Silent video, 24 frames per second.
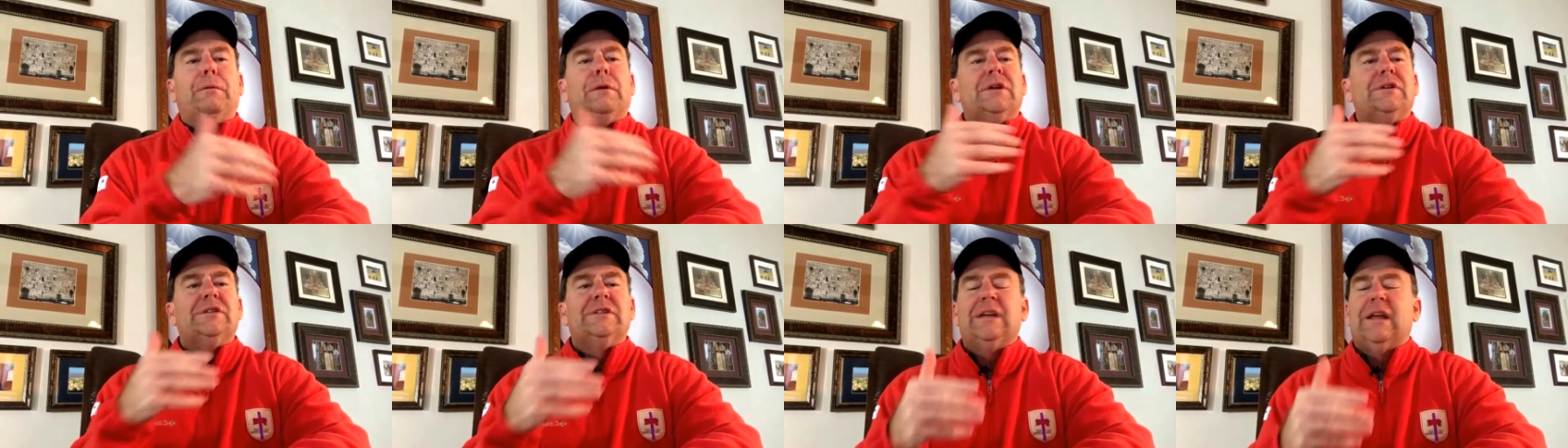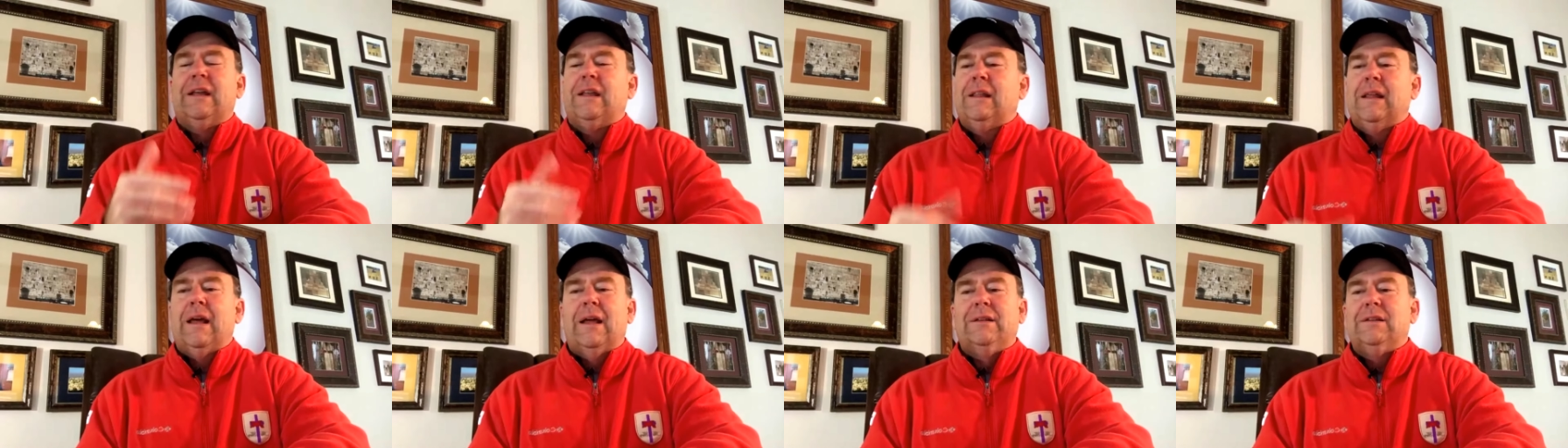are
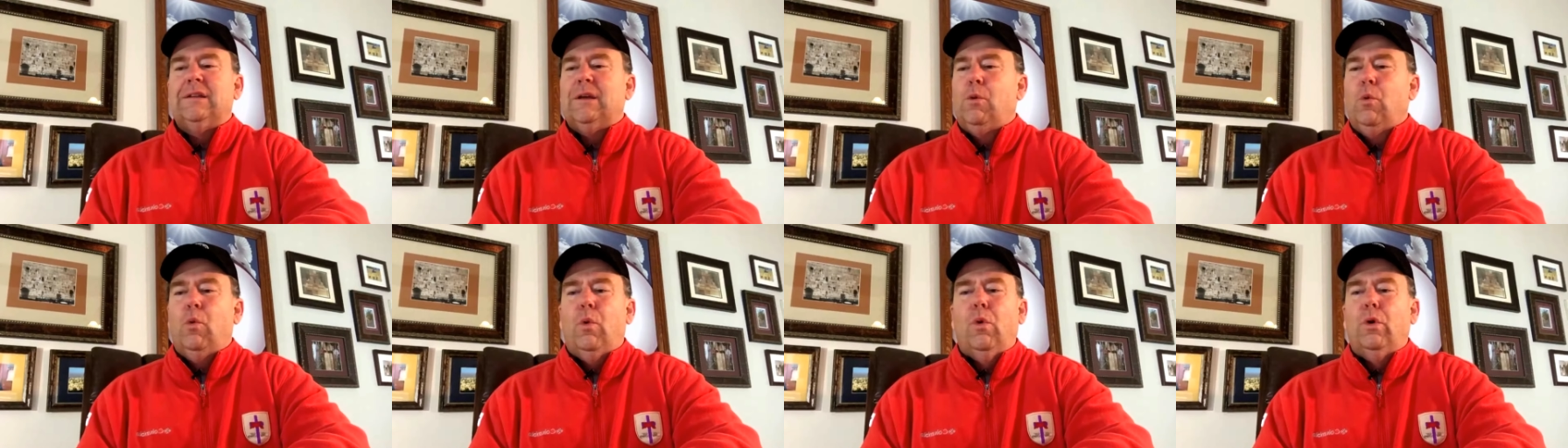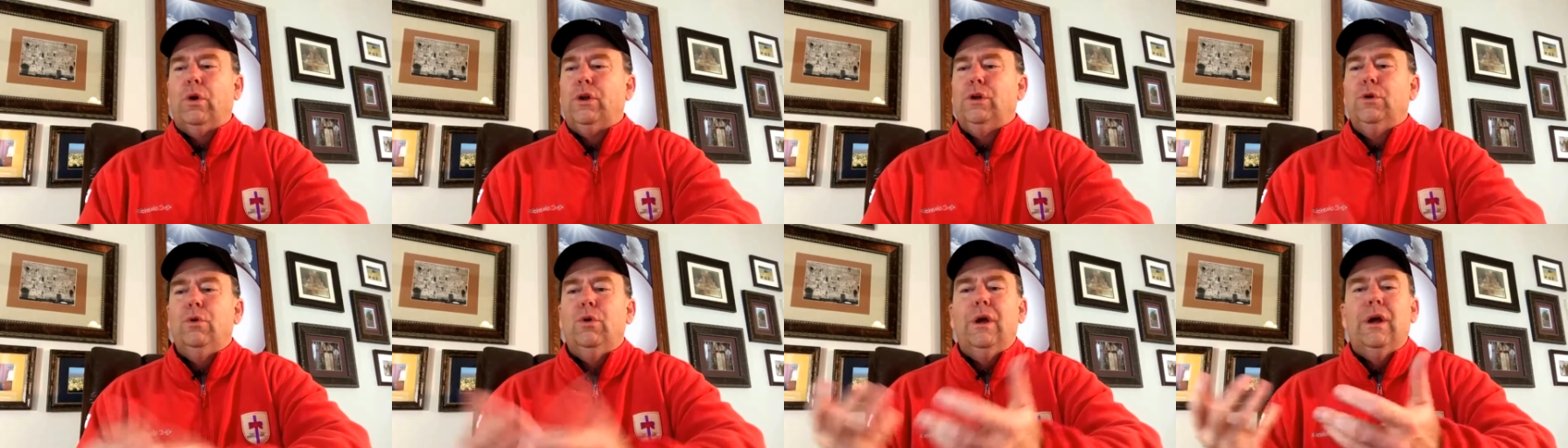seeing that and saying, well,
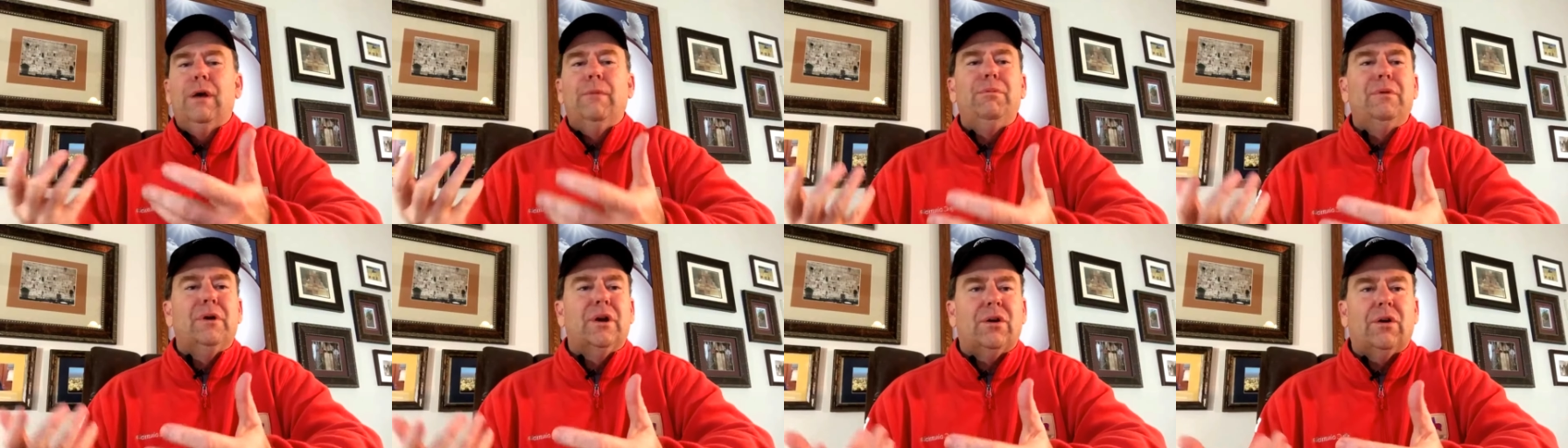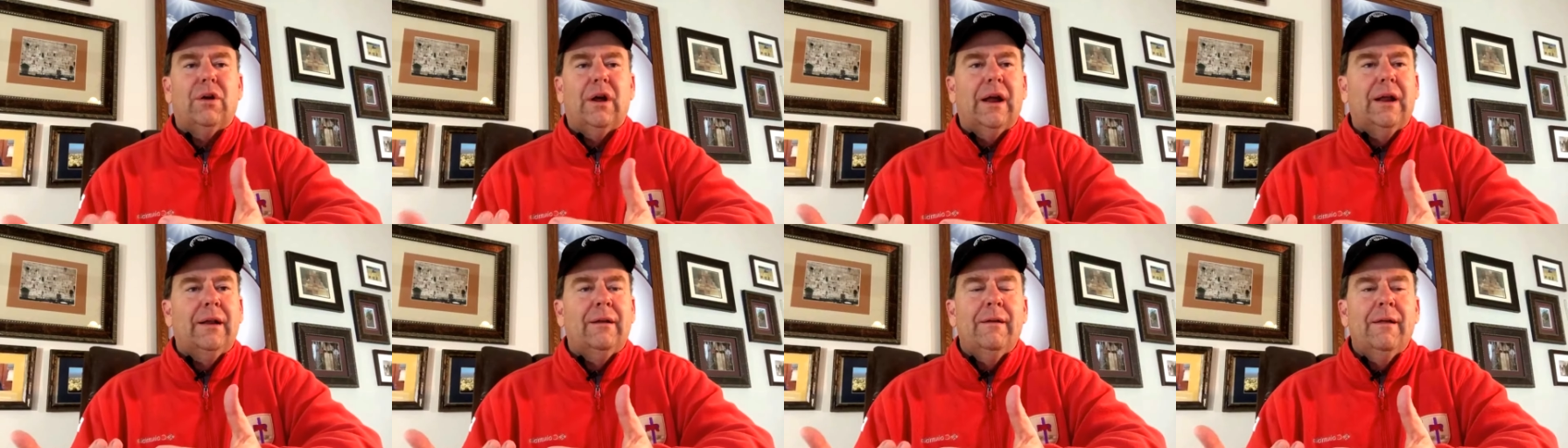you
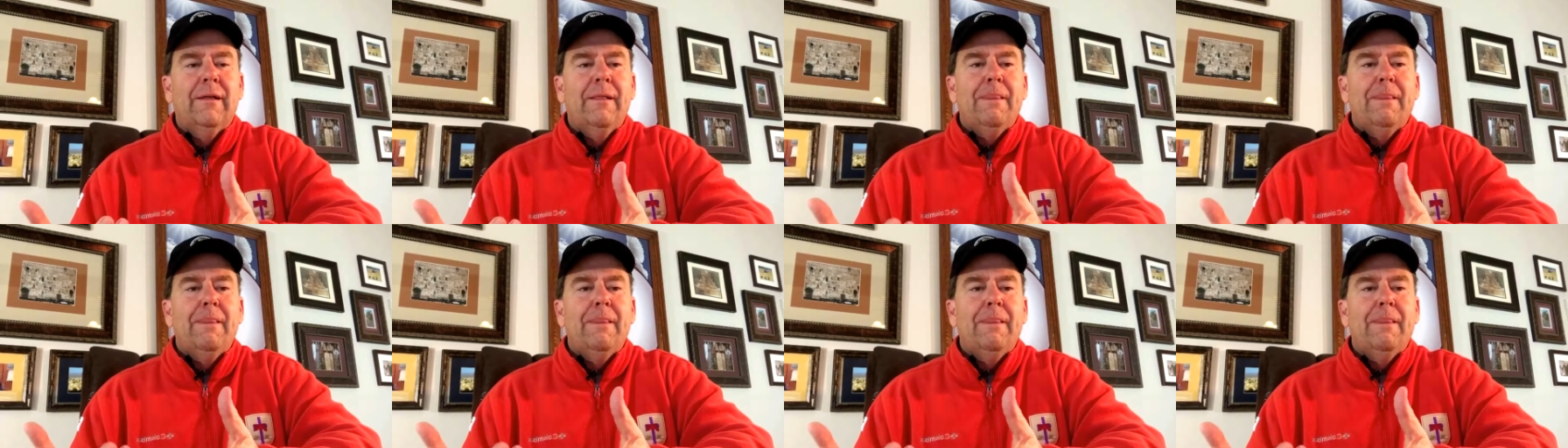hypocrite.